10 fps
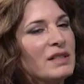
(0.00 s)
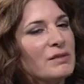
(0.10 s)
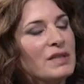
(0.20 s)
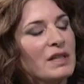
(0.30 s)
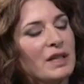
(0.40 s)
He
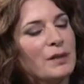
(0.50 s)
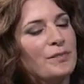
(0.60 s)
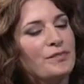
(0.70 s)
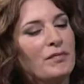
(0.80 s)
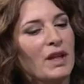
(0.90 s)
was.
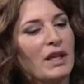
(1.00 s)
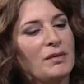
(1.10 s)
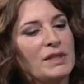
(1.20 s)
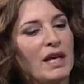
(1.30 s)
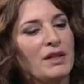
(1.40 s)
Um,
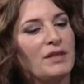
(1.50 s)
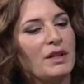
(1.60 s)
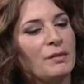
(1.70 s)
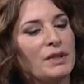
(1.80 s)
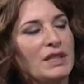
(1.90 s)
he was head of
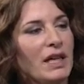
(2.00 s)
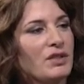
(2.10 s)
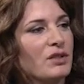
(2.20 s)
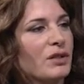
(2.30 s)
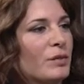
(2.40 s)
a
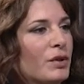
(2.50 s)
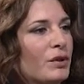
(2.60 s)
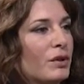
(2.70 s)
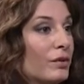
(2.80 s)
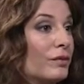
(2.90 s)
multinational
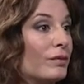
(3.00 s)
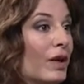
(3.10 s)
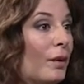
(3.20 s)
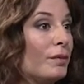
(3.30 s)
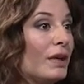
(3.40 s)
computer
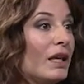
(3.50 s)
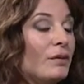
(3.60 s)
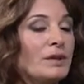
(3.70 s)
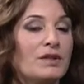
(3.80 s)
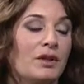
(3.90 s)
company.
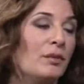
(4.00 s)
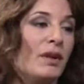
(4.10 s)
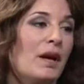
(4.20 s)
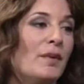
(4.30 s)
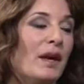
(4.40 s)
He was started
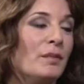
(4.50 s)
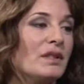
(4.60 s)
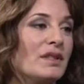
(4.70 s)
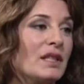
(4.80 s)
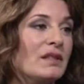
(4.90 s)
with IBM in
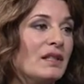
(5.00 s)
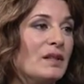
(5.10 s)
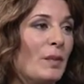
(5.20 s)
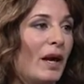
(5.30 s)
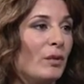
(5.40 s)
the
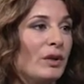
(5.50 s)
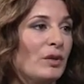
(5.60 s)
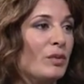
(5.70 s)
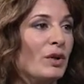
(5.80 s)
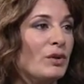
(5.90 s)
'60s, back when
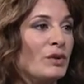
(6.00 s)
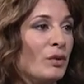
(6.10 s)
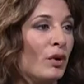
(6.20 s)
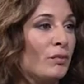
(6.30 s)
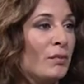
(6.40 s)
computers
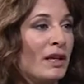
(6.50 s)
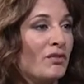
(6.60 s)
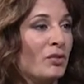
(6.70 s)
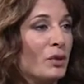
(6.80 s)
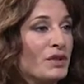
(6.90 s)
were on many
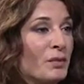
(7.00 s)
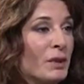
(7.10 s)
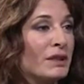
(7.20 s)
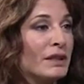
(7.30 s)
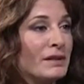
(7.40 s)
floors of
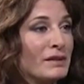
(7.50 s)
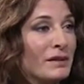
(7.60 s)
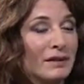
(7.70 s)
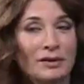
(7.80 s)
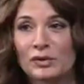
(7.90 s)

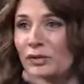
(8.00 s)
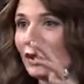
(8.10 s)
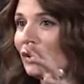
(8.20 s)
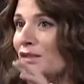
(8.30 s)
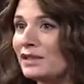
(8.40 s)
buildings.
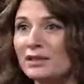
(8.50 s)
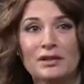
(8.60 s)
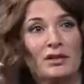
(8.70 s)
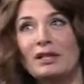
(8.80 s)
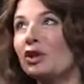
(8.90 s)
You know, you see
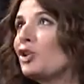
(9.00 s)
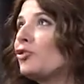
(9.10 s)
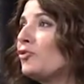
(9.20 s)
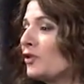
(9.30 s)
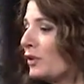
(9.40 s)
that they're like
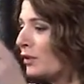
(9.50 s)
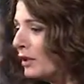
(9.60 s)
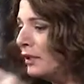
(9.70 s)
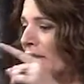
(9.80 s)
huge and the